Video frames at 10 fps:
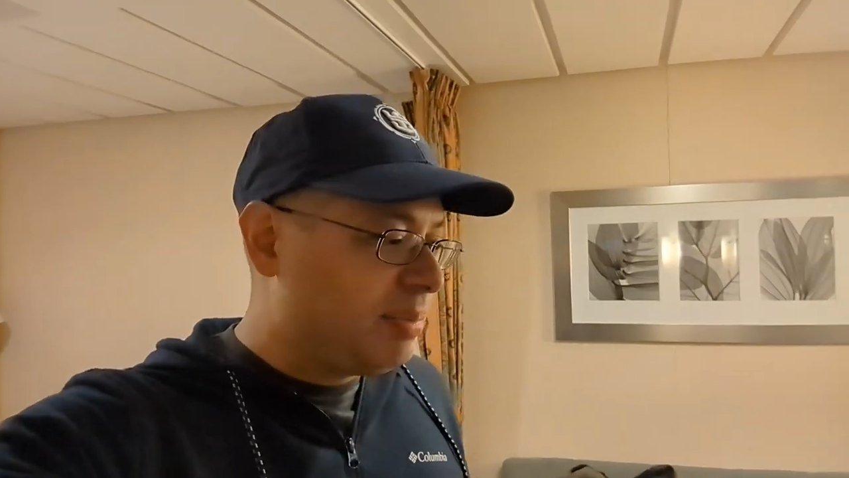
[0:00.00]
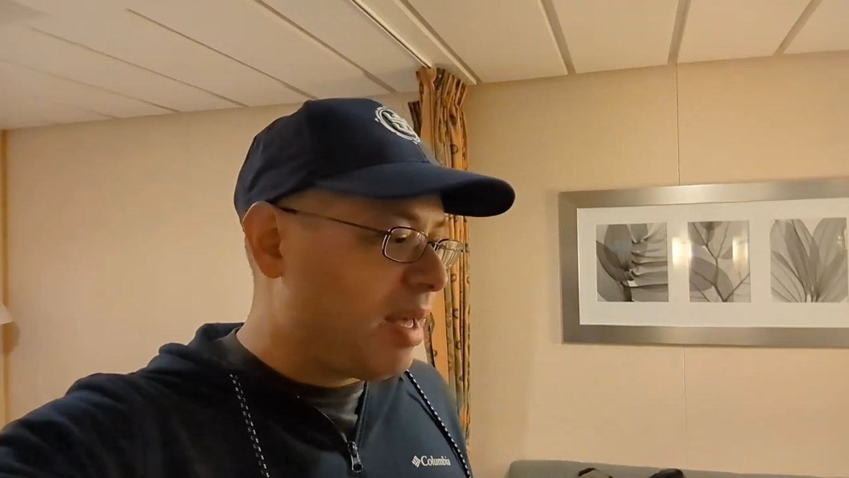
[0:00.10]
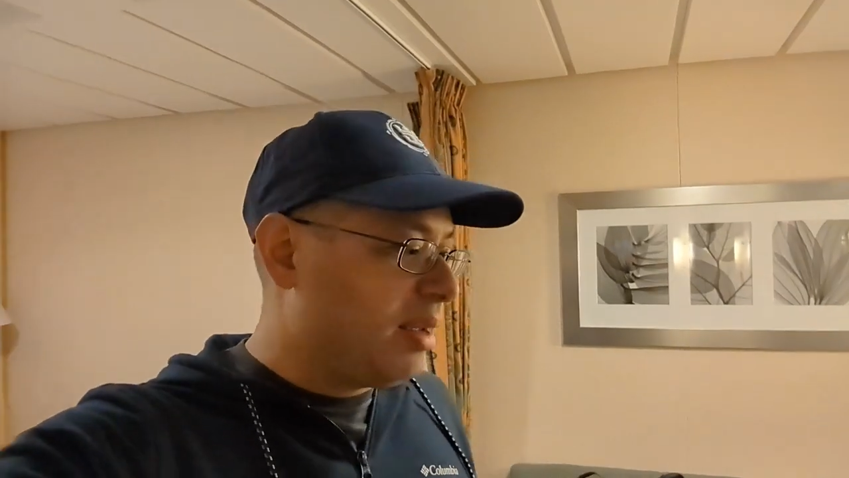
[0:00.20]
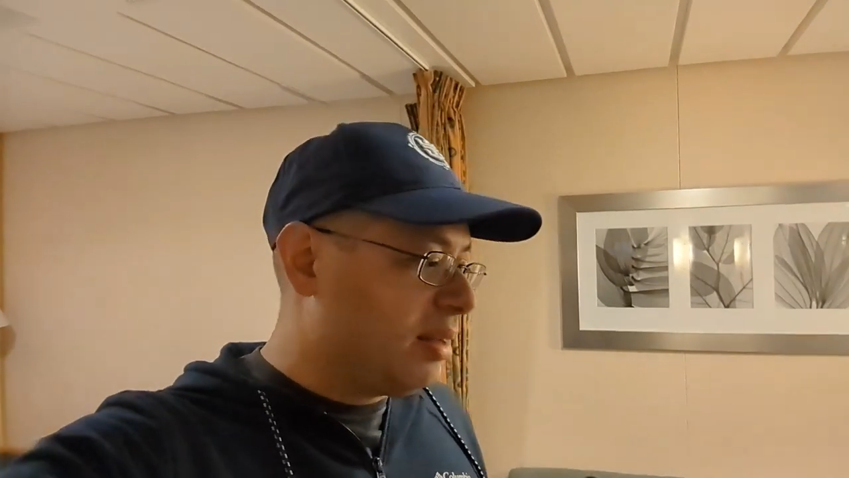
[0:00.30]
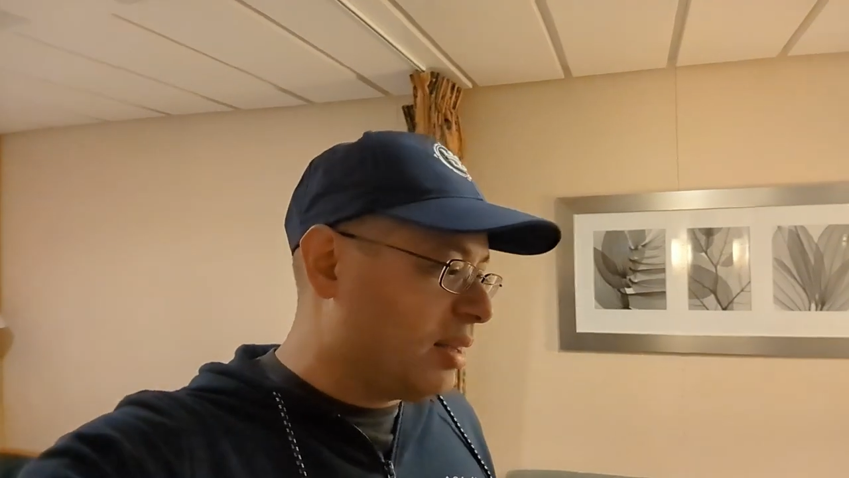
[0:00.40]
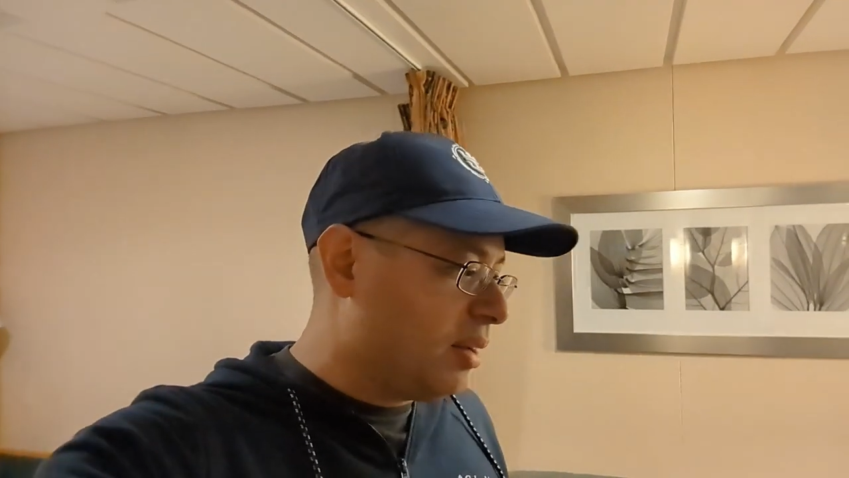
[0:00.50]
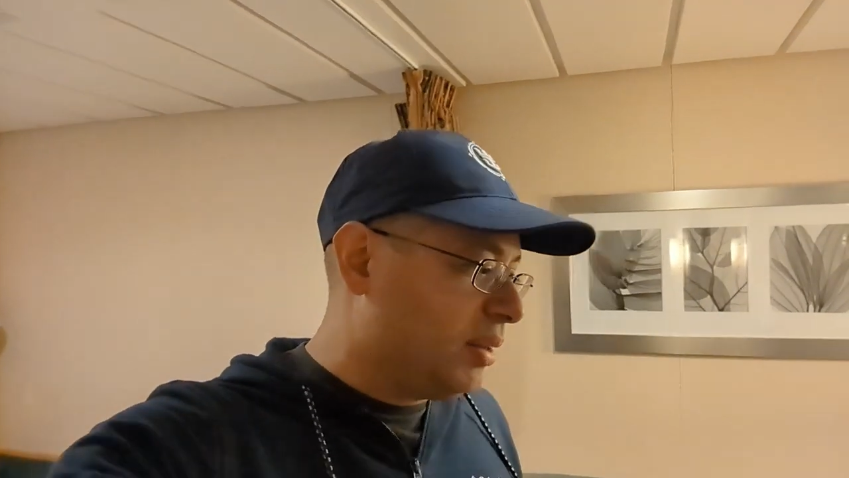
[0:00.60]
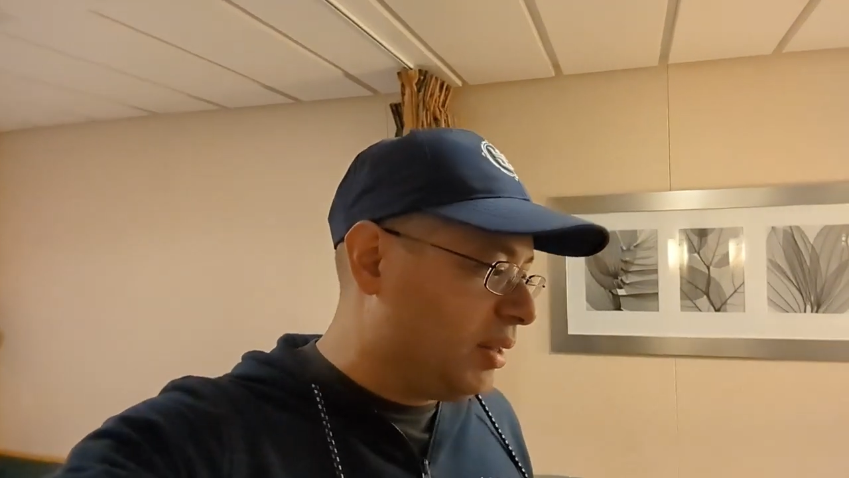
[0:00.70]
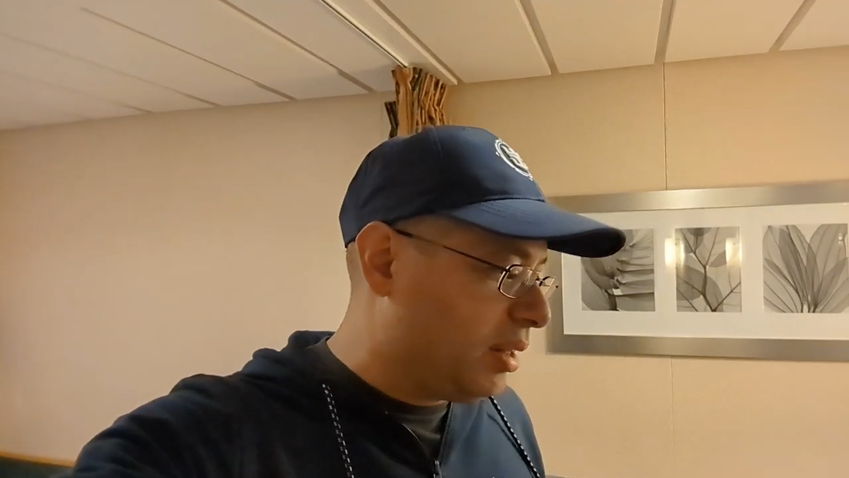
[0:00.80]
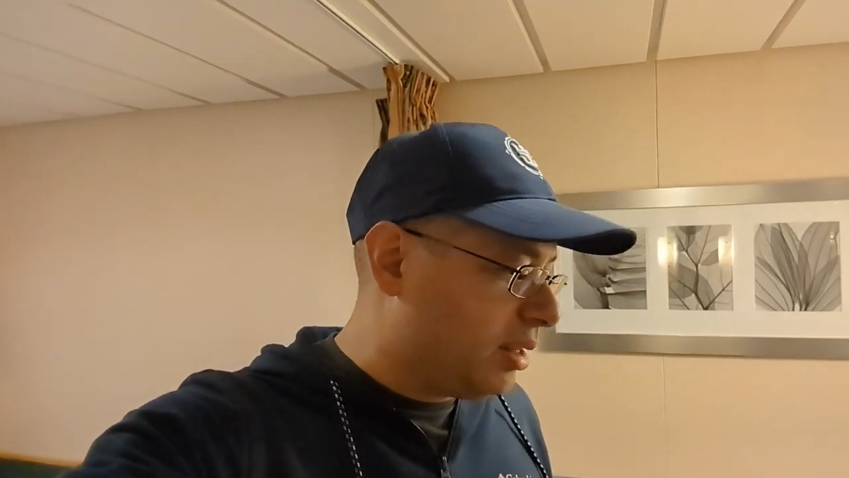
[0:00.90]
probably gonna go
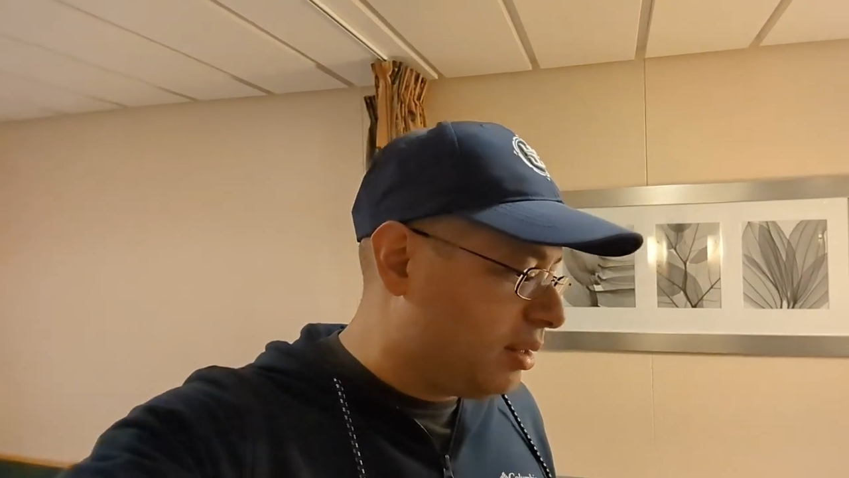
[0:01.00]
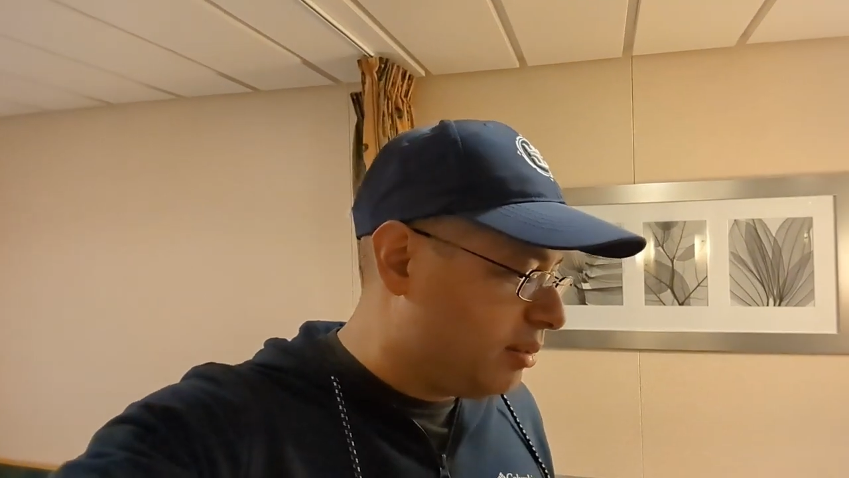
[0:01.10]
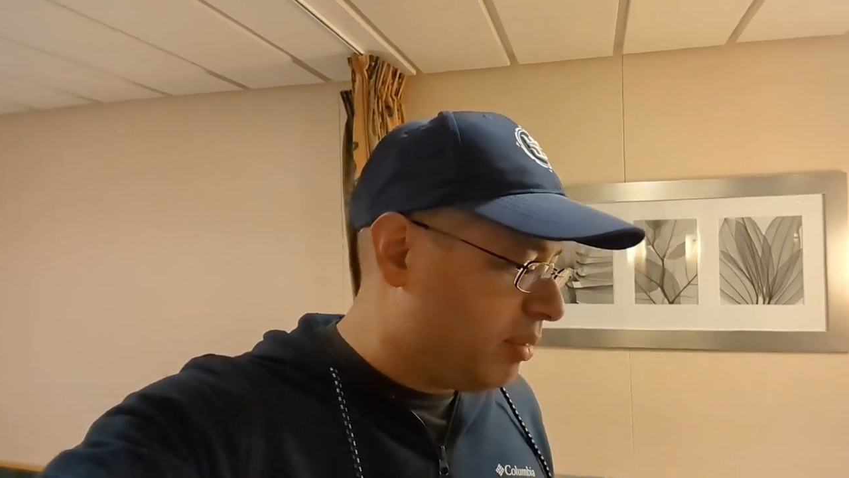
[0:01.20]
to the